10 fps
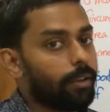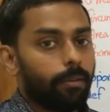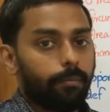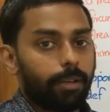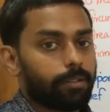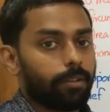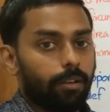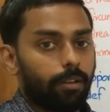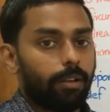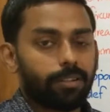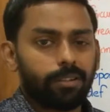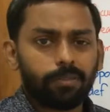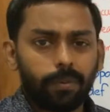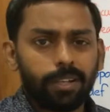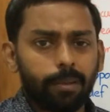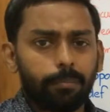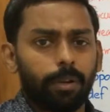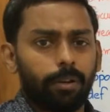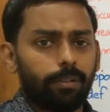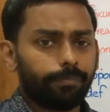because it's very
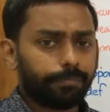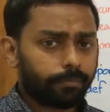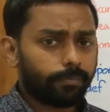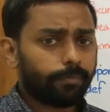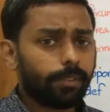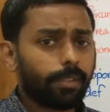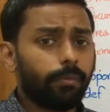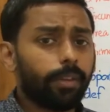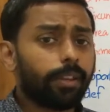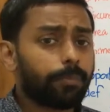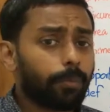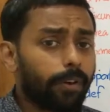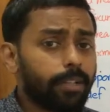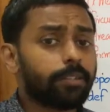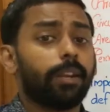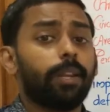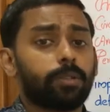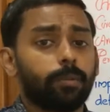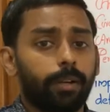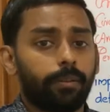simple. It provides
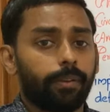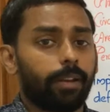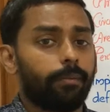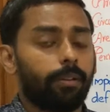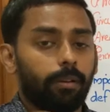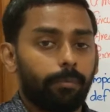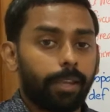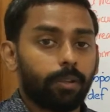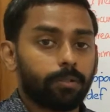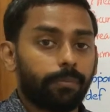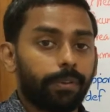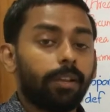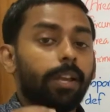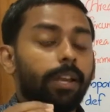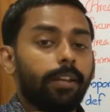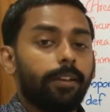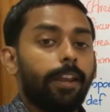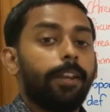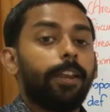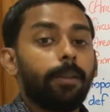reusability. We can make use of it in
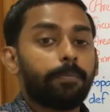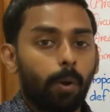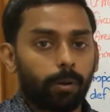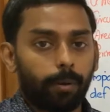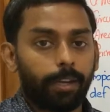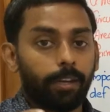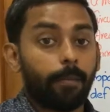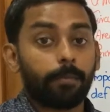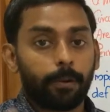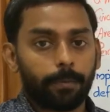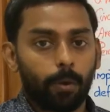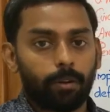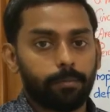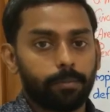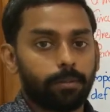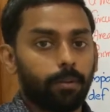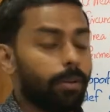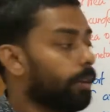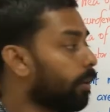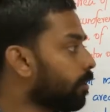any program, any number of programs.
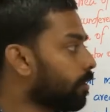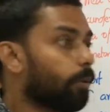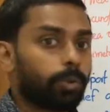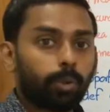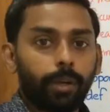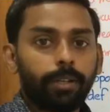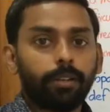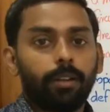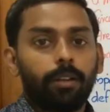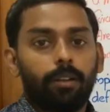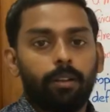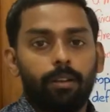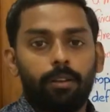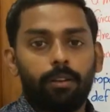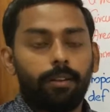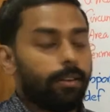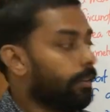So just go through it.